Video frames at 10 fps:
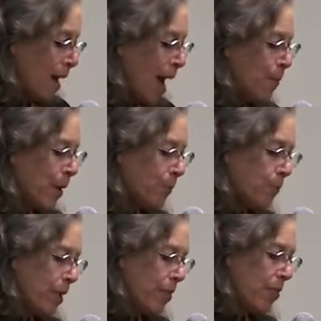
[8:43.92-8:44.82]
I went
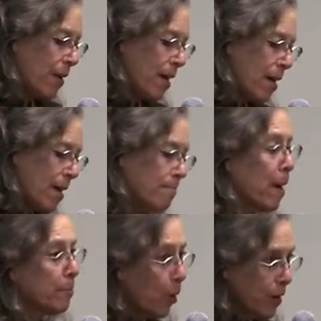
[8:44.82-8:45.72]
with uh,
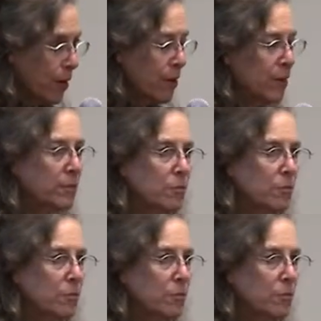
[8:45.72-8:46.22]
my partner.